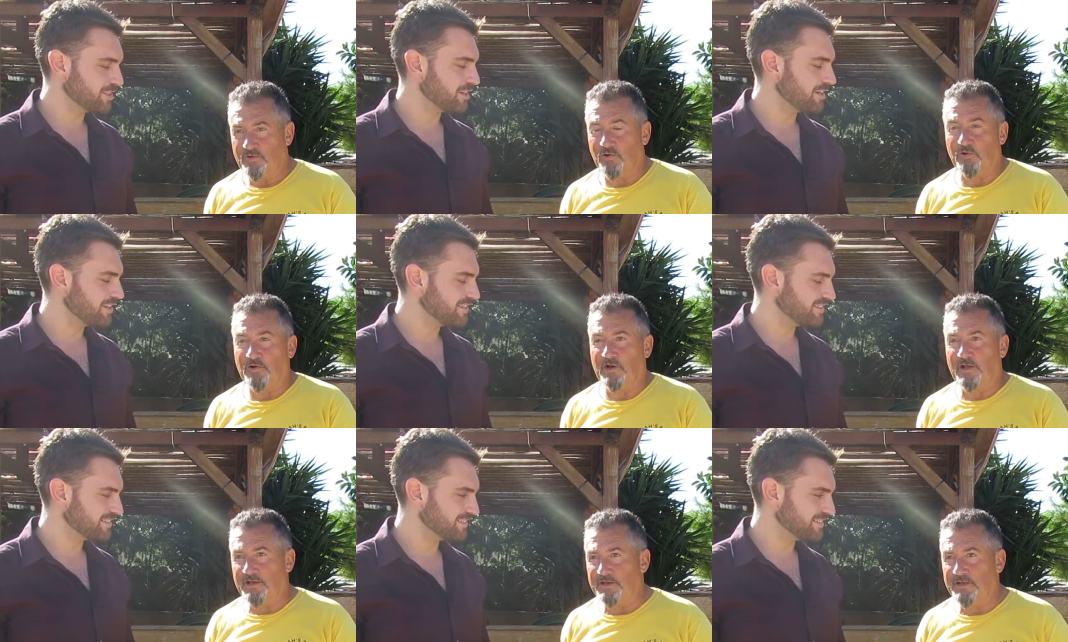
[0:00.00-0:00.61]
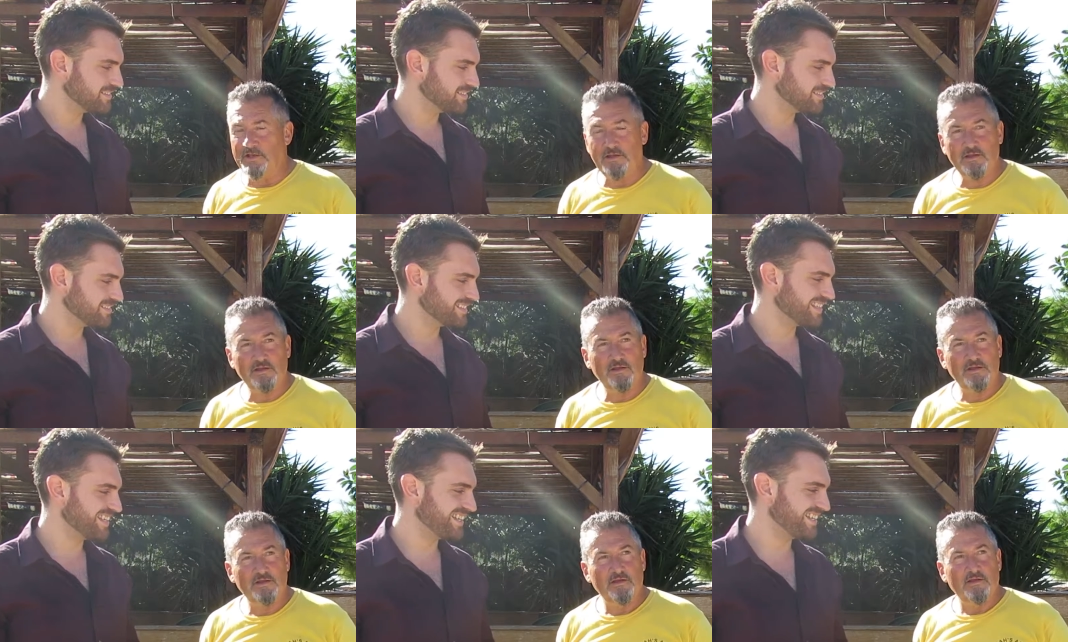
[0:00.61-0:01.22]
Speaker 1: called Lady,
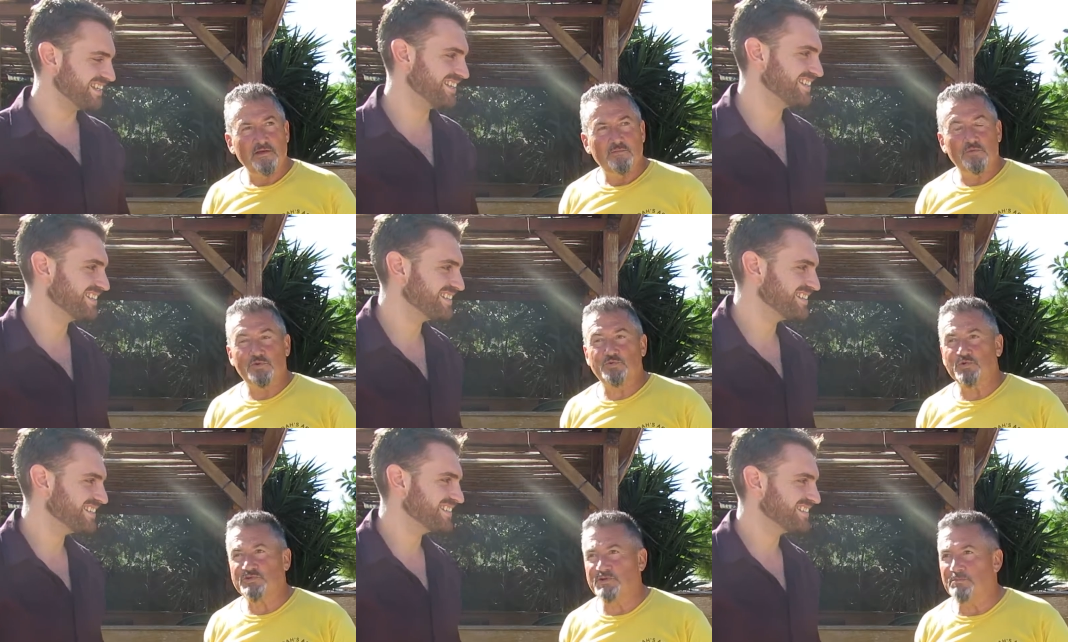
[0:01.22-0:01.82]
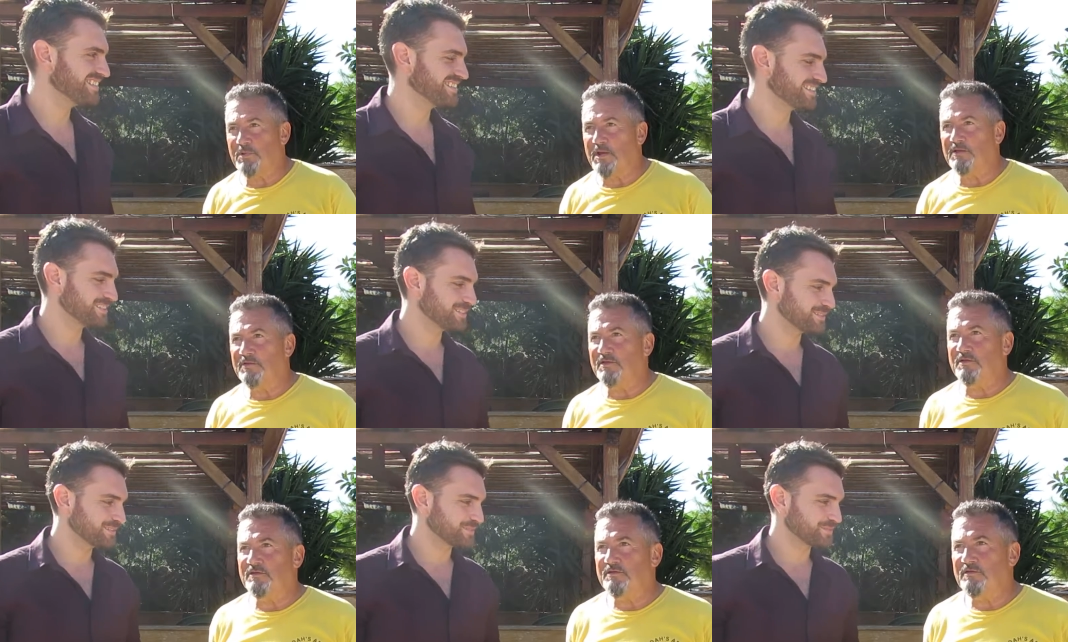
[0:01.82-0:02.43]
which was
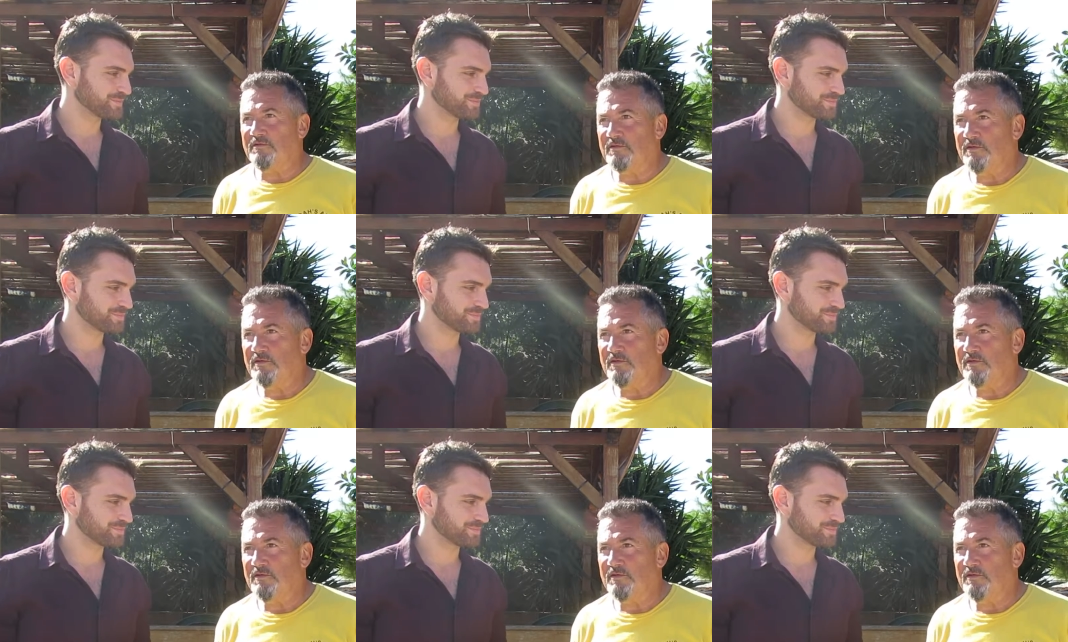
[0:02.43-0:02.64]
abandoned.